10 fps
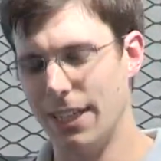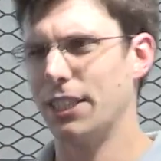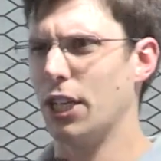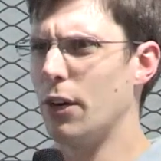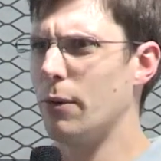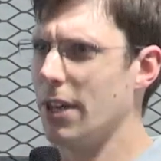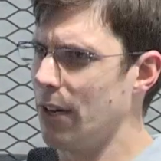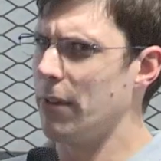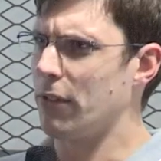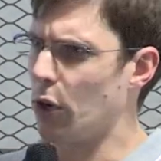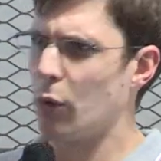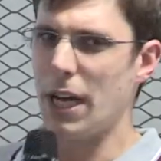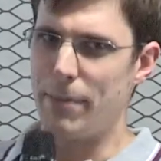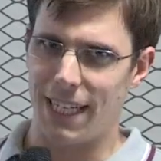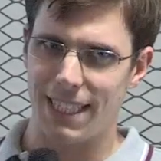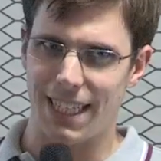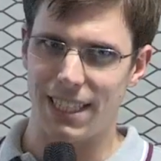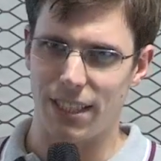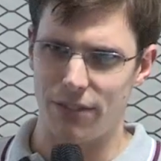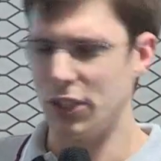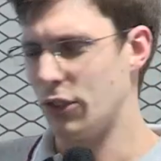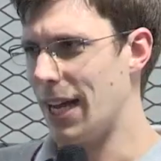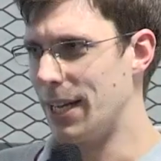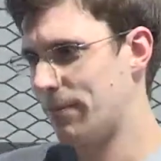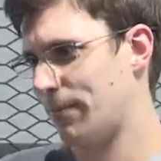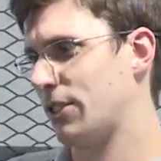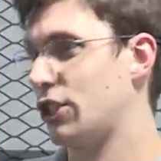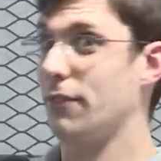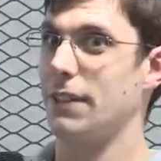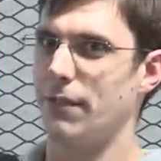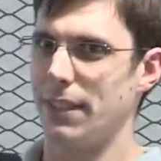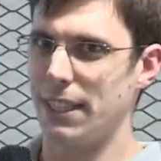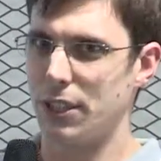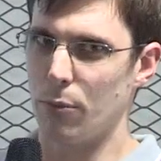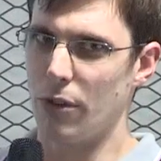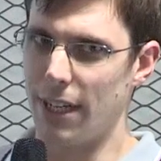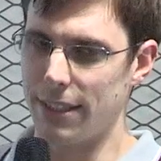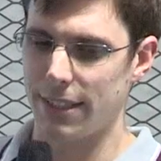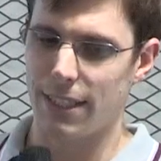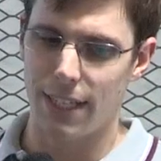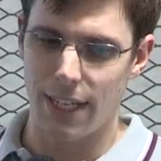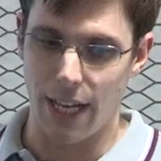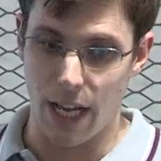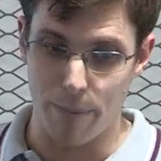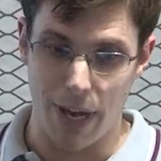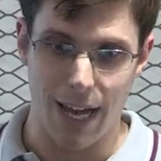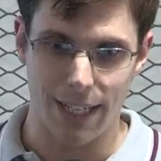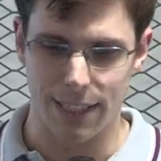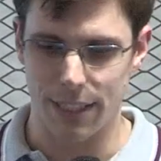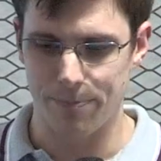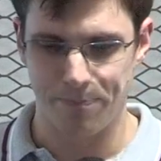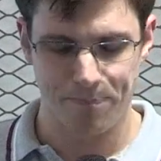So we've got quite a big incentive to try and shift everything somewhere else. And